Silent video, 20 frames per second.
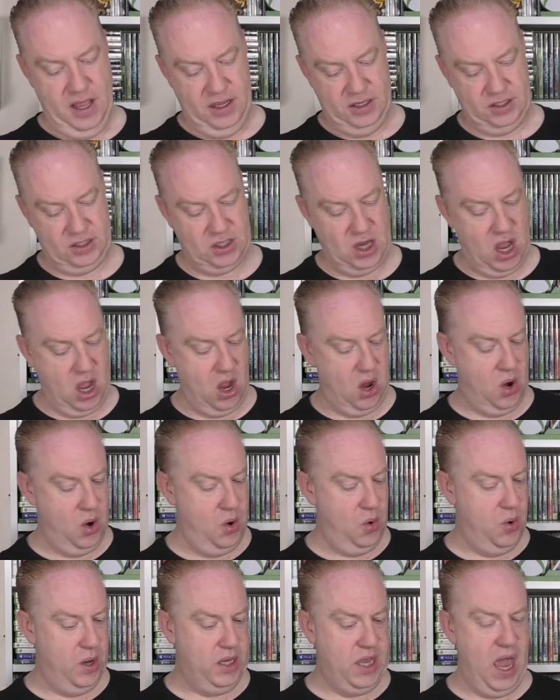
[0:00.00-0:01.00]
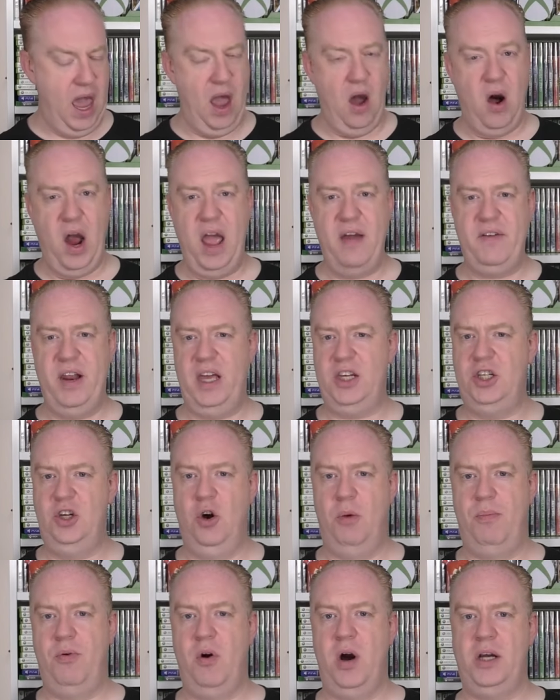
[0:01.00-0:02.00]
So yeah, I haven't actually
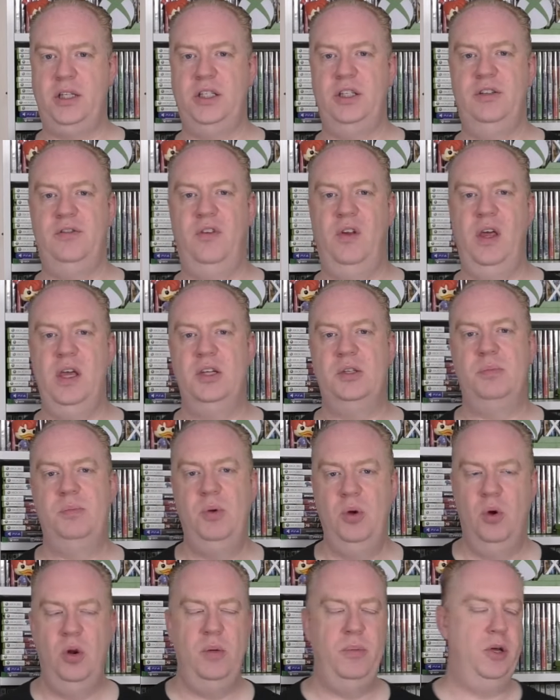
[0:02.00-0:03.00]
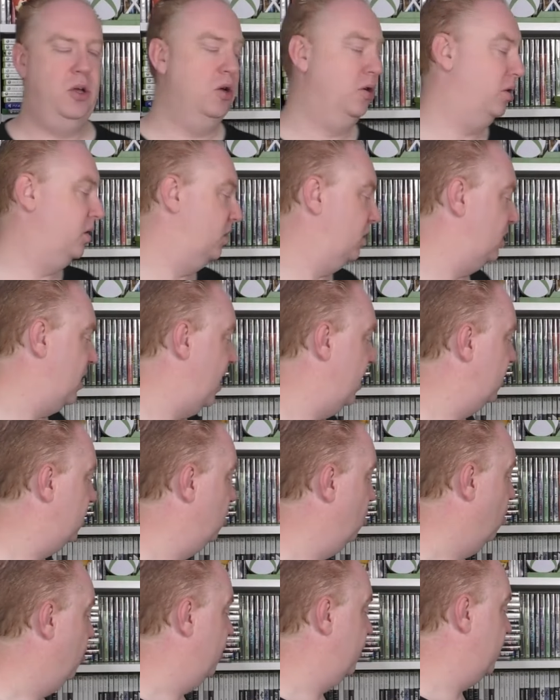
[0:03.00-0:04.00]
got prices for this, purely because, as I say,
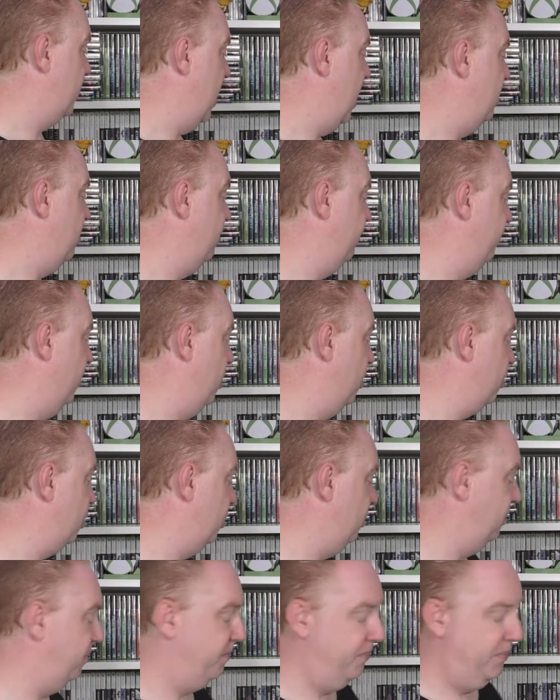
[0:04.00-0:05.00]
it's not the standard version.